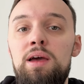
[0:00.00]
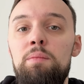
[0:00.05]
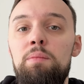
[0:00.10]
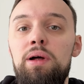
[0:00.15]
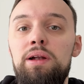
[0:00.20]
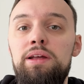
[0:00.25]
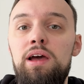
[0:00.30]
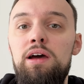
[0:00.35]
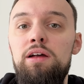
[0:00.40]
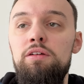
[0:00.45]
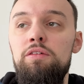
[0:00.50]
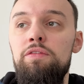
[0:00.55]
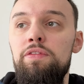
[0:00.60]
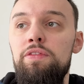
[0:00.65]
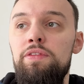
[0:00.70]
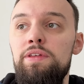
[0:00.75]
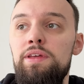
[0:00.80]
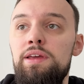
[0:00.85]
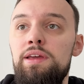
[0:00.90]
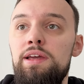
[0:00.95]
but kind of
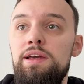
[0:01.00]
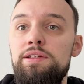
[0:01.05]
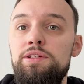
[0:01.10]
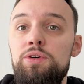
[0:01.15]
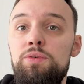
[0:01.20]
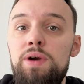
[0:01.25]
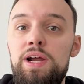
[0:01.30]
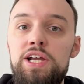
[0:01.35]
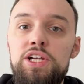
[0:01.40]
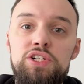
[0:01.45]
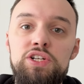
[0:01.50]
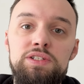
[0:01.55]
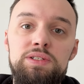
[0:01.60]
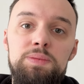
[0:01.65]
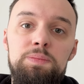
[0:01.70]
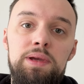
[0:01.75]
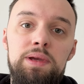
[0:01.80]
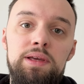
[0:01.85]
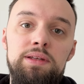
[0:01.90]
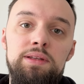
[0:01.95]
the iteration
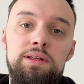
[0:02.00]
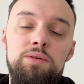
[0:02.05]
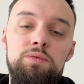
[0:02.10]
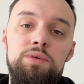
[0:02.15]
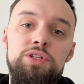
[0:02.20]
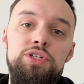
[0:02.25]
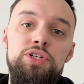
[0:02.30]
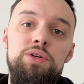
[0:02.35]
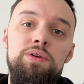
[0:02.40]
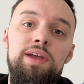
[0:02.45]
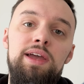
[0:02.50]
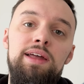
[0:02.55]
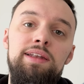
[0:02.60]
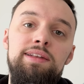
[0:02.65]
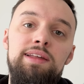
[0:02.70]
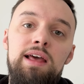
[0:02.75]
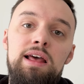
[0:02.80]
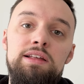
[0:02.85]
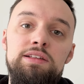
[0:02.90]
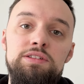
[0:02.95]
speed in which you can
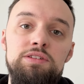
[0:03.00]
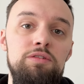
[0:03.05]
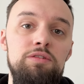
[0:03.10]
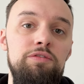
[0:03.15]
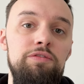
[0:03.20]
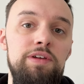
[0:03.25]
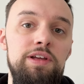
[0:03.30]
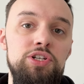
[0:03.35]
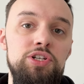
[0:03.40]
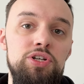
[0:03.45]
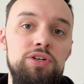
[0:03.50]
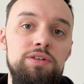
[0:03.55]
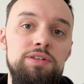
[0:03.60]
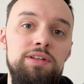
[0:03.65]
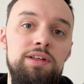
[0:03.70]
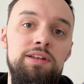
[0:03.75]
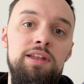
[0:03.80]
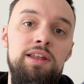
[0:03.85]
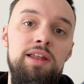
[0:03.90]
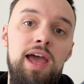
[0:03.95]
test new features
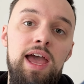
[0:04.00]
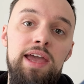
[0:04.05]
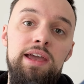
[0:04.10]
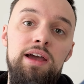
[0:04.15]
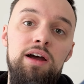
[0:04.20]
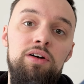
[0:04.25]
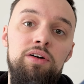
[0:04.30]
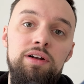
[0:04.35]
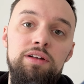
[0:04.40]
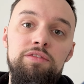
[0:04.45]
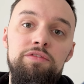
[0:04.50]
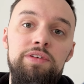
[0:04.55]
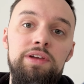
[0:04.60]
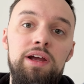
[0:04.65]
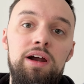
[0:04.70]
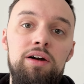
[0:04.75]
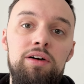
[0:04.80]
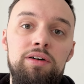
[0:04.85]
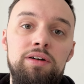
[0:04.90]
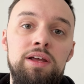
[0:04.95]
in AR and
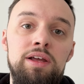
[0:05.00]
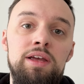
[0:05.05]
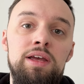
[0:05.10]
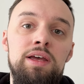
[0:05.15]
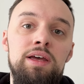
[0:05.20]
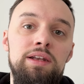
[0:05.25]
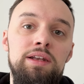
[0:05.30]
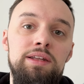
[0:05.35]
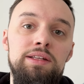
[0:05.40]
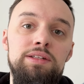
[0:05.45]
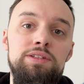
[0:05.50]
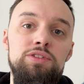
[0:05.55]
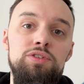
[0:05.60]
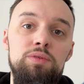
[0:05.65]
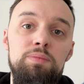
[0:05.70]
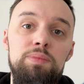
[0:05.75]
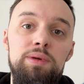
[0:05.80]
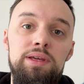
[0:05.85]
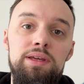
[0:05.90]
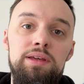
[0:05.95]
VR needs to
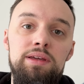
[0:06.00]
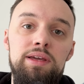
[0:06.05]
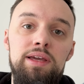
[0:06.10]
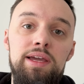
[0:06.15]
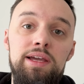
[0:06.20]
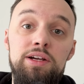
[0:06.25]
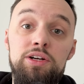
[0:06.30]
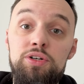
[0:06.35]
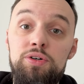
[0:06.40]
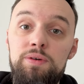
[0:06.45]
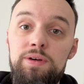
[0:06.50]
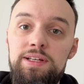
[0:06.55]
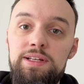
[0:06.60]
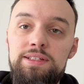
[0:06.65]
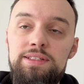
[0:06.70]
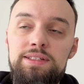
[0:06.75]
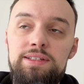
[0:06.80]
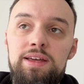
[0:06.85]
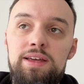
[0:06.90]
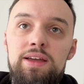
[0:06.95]
be
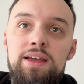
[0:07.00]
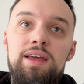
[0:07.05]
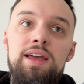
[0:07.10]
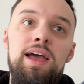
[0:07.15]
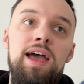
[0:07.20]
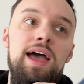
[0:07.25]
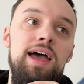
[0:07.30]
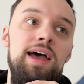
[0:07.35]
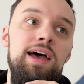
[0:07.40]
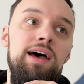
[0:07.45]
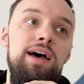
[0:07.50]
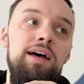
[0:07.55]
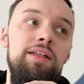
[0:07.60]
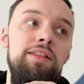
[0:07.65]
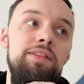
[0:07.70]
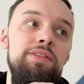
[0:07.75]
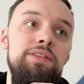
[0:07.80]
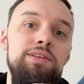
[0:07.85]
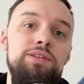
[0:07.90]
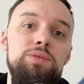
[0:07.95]
increased.
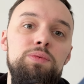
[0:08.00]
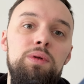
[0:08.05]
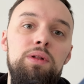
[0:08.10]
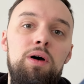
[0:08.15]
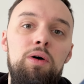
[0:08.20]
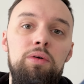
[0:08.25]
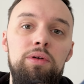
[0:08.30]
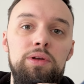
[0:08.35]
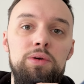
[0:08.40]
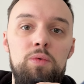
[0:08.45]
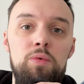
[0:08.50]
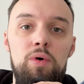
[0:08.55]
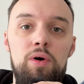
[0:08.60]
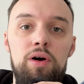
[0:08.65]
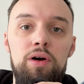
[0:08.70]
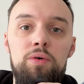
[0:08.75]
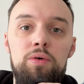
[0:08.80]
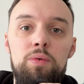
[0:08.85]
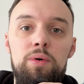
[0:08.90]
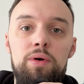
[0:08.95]
And this will only
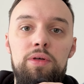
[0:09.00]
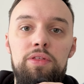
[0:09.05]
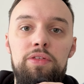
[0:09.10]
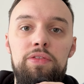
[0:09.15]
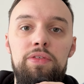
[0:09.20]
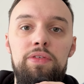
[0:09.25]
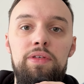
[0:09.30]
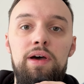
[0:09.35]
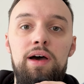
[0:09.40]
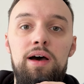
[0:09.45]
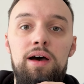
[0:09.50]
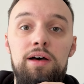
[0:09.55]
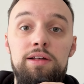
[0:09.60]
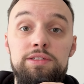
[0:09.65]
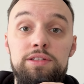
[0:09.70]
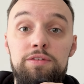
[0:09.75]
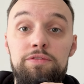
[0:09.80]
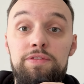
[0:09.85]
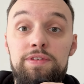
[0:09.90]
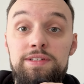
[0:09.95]
work with
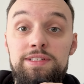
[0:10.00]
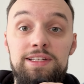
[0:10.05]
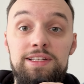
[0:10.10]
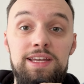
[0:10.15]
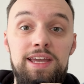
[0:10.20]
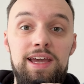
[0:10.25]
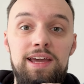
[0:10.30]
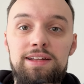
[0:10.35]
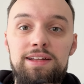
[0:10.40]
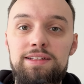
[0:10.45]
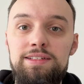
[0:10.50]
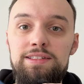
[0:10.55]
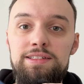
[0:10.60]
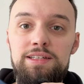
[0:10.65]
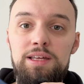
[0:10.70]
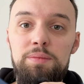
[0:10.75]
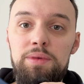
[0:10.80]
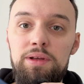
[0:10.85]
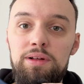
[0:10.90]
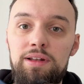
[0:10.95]
sophisticated
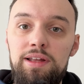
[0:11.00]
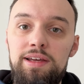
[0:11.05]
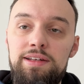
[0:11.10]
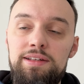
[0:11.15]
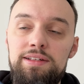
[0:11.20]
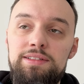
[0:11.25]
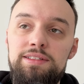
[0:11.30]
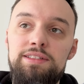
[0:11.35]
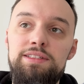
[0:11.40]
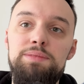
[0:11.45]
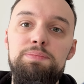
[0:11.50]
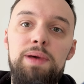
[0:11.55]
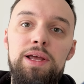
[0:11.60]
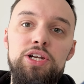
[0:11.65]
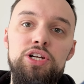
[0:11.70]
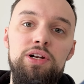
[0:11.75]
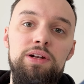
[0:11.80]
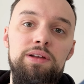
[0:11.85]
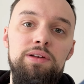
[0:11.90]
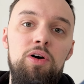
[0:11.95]
simulators,
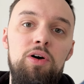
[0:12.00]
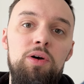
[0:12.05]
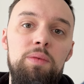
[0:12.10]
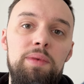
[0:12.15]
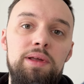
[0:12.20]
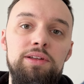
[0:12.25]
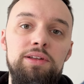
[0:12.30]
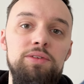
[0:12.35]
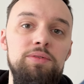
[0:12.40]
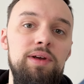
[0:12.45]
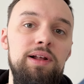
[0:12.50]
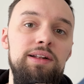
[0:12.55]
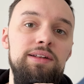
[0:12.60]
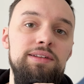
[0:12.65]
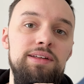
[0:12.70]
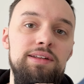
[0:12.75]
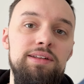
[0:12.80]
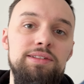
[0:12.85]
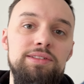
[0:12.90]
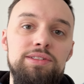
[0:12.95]
especially in augmented
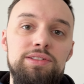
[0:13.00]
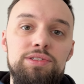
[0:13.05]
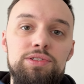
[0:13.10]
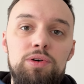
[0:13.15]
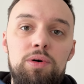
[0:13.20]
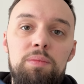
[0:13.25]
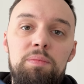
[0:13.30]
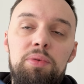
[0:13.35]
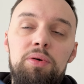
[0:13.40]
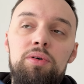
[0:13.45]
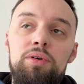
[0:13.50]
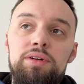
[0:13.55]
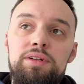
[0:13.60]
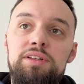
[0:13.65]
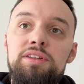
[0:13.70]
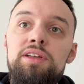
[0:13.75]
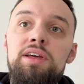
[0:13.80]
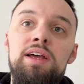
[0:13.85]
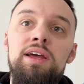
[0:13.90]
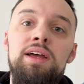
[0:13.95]
reality. This is so important.